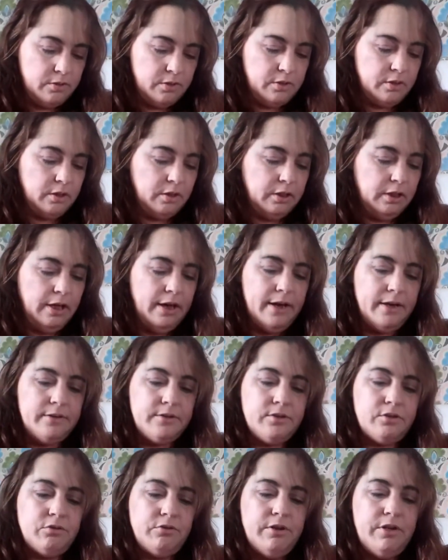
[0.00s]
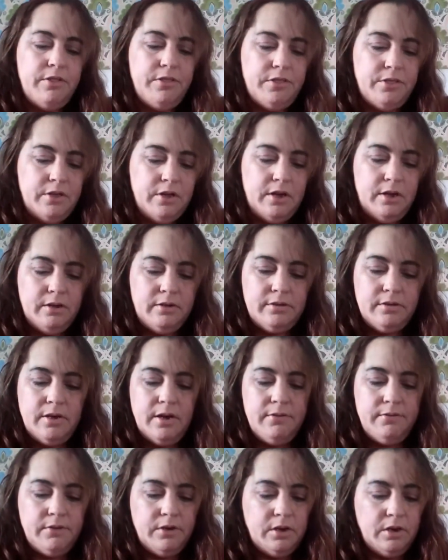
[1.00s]
Then the last 3 things
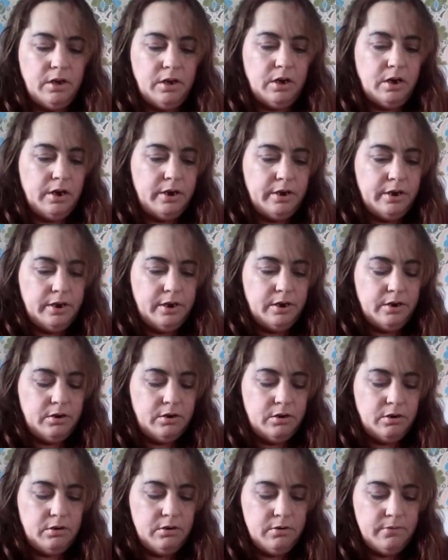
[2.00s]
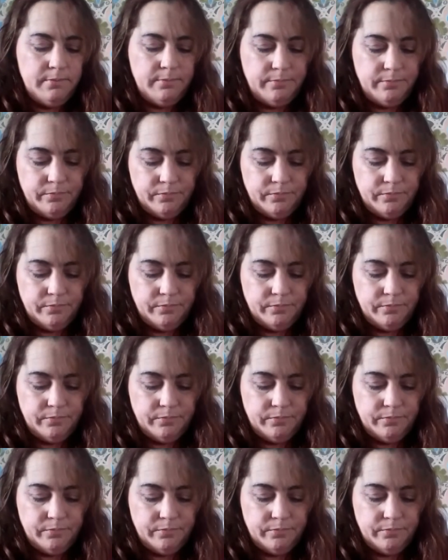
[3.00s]
I've got here.